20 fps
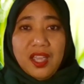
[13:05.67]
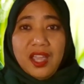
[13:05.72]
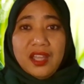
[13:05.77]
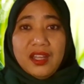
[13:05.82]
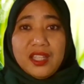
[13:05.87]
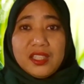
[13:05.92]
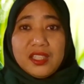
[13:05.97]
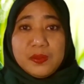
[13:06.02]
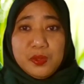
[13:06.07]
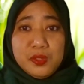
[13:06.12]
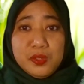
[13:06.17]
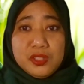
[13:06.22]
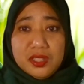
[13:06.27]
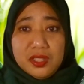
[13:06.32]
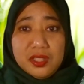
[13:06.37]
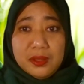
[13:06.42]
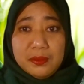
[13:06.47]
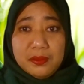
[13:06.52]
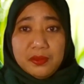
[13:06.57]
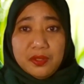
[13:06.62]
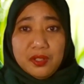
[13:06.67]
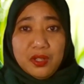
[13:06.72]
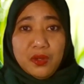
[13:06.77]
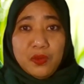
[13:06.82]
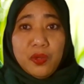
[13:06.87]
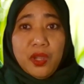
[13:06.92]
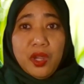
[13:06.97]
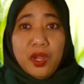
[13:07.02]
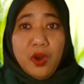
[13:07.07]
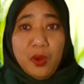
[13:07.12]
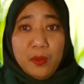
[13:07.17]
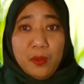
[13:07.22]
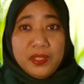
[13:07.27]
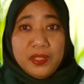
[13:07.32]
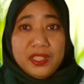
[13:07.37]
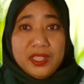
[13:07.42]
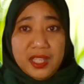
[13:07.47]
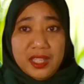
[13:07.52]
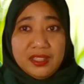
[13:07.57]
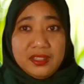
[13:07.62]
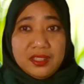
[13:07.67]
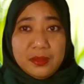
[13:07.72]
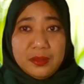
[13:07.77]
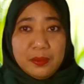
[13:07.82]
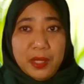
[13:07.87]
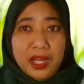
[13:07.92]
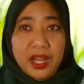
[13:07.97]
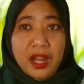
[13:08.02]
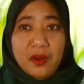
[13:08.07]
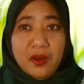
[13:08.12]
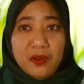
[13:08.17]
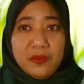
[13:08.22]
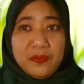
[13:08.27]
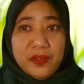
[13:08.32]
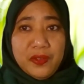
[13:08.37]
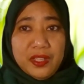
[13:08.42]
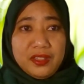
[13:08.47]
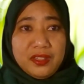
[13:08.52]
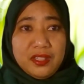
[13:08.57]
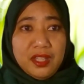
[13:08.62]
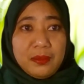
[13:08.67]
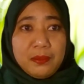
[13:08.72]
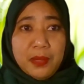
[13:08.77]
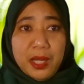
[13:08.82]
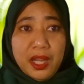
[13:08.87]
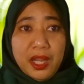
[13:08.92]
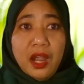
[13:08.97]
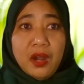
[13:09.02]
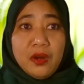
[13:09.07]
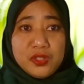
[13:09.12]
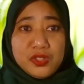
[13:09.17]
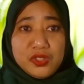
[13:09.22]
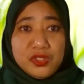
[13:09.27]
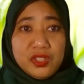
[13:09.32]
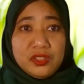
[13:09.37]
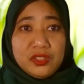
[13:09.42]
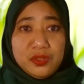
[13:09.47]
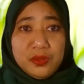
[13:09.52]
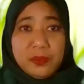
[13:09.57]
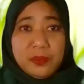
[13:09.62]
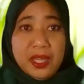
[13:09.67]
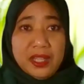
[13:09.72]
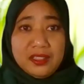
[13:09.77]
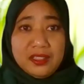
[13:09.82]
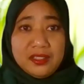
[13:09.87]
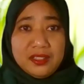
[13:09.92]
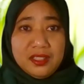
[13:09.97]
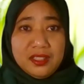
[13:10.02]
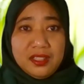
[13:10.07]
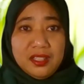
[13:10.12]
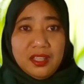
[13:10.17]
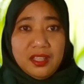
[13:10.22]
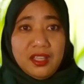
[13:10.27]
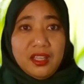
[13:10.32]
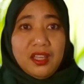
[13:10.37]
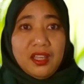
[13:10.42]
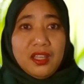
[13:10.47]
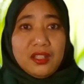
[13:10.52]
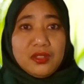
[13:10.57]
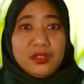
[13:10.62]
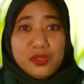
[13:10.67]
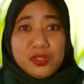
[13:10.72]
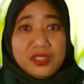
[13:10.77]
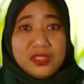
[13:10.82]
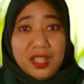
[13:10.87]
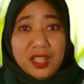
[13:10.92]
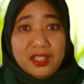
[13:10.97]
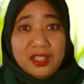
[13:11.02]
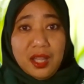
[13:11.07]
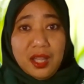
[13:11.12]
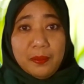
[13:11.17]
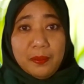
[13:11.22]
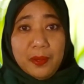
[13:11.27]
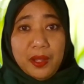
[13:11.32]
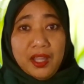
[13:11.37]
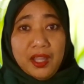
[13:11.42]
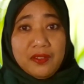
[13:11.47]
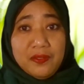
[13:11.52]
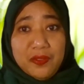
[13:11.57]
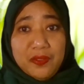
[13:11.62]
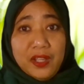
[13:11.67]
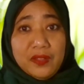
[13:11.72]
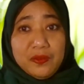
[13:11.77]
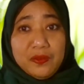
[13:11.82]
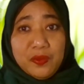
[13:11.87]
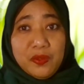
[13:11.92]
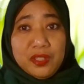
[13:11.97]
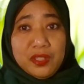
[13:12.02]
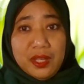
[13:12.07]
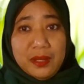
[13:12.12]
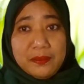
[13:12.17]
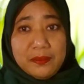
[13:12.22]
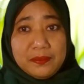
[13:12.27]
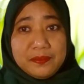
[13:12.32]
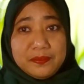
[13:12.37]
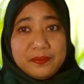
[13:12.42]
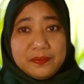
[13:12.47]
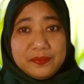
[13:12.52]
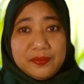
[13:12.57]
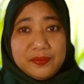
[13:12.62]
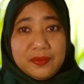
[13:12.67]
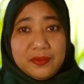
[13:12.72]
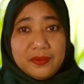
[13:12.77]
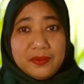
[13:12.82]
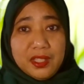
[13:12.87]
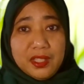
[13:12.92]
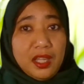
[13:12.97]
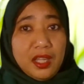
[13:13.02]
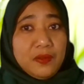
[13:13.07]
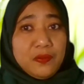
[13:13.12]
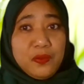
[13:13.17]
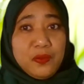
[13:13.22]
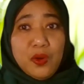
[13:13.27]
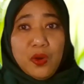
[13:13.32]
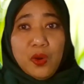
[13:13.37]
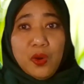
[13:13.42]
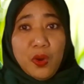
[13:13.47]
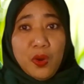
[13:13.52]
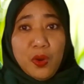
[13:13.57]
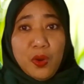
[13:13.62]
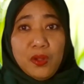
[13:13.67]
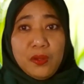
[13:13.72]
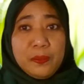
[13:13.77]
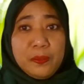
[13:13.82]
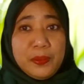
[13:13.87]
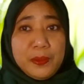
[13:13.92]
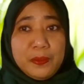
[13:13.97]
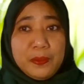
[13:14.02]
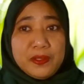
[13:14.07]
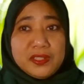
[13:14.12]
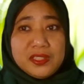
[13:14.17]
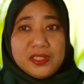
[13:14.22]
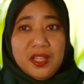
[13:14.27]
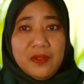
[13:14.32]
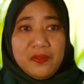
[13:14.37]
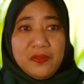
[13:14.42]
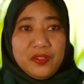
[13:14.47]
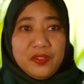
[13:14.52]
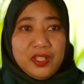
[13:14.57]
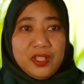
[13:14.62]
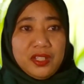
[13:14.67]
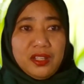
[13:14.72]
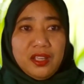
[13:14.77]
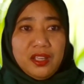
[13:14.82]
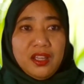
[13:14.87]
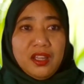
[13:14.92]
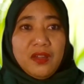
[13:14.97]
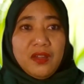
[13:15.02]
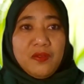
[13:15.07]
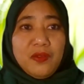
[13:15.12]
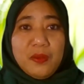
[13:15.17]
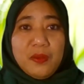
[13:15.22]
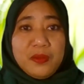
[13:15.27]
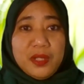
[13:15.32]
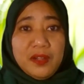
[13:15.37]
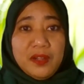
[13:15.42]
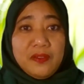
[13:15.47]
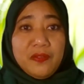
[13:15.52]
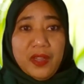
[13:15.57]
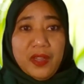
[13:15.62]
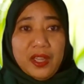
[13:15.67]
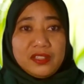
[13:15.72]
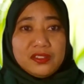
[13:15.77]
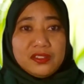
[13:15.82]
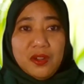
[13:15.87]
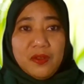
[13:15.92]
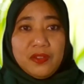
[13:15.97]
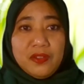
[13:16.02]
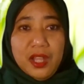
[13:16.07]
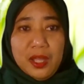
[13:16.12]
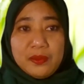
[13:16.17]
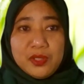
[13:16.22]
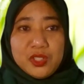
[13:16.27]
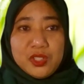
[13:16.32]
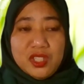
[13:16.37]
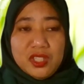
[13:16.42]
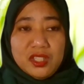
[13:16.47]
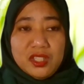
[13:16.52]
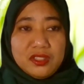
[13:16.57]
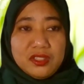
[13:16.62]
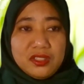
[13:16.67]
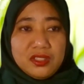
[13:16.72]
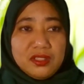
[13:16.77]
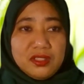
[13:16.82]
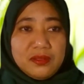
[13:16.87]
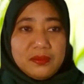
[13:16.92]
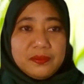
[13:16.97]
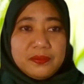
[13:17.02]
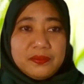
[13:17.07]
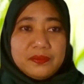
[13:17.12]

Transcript: And as Muslim, we are obligated by our faith and by our shared humanity to stand up and fight for them and for all people suffering from the effects of climate change.